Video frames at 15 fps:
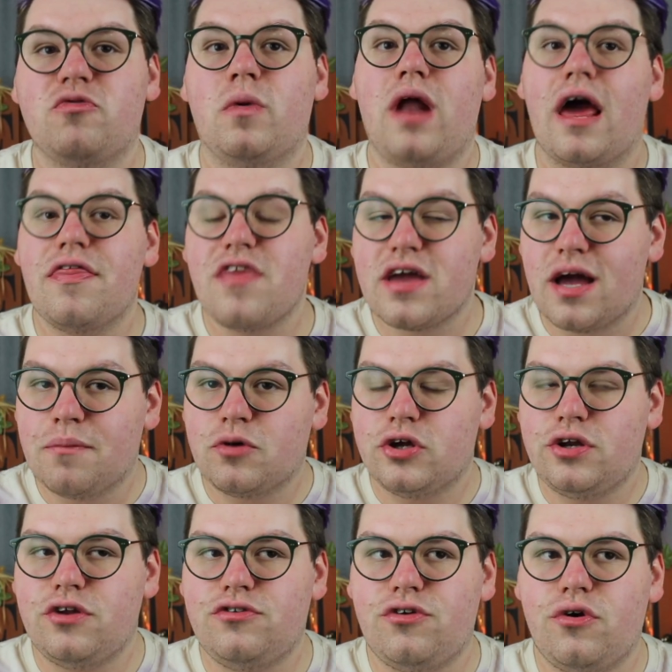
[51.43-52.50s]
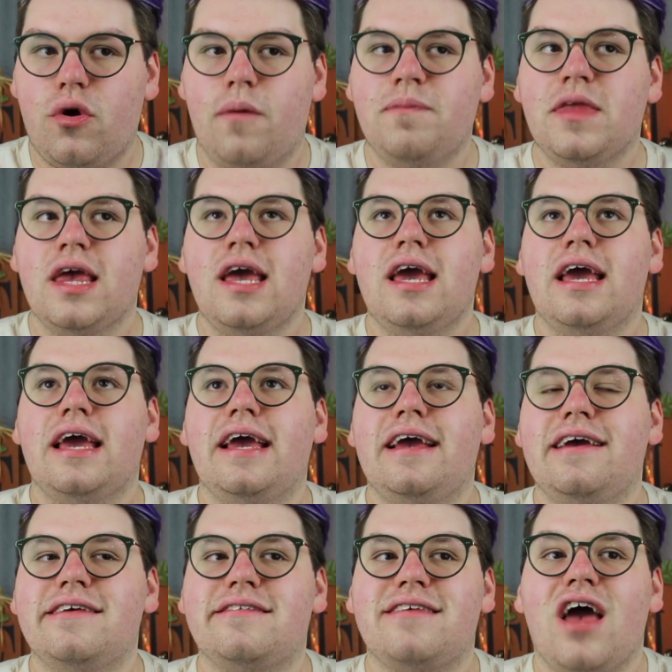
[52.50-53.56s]
What I think I'm gonna do
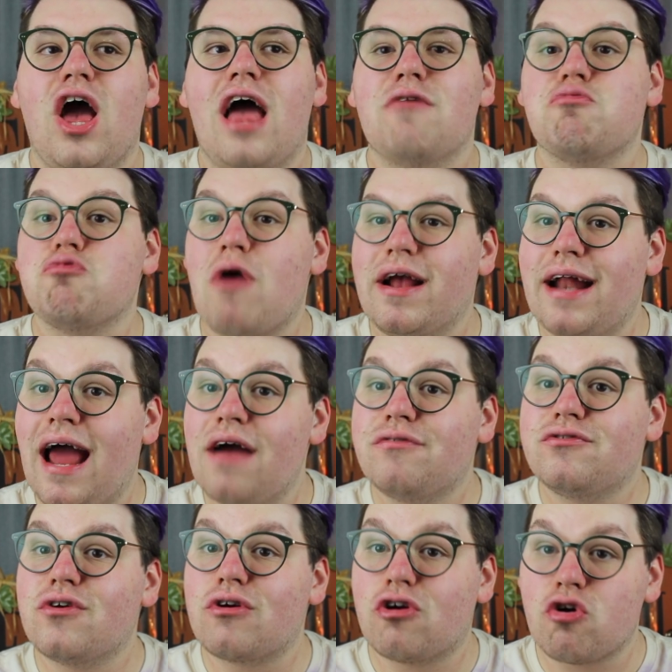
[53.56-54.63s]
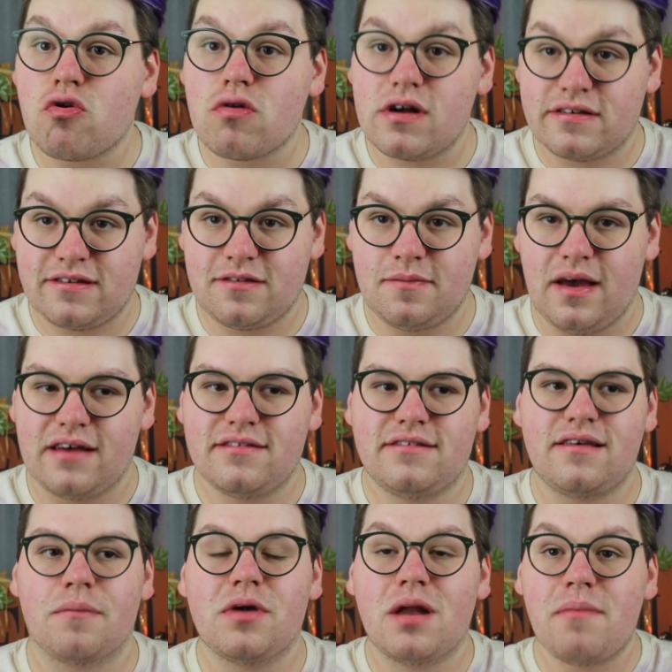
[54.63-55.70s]
is right after Christmas,
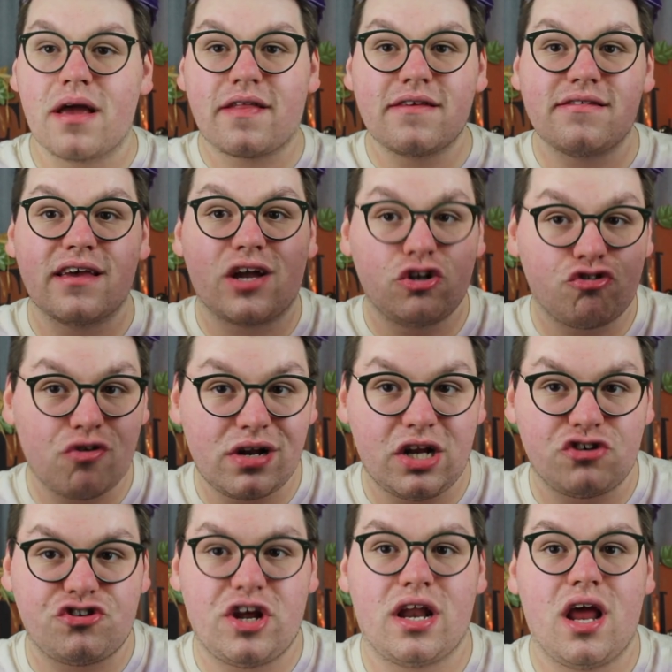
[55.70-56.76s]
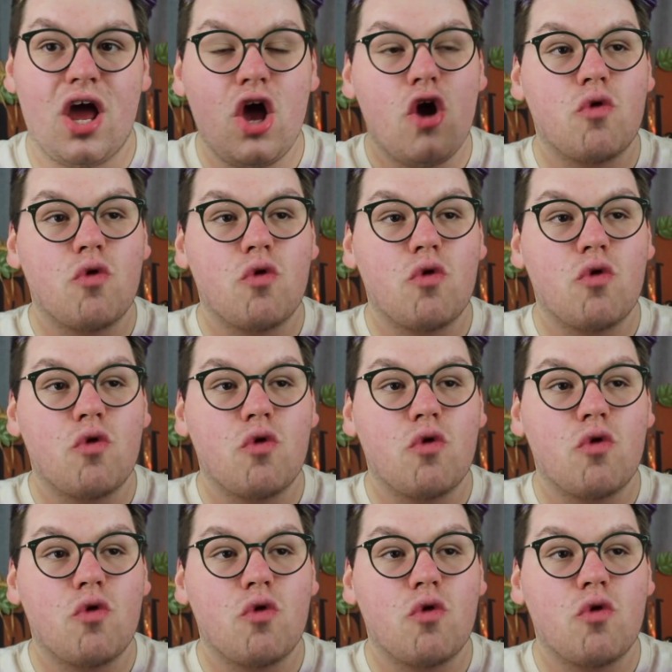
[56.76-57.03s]
I'm gonna make this like a tradition,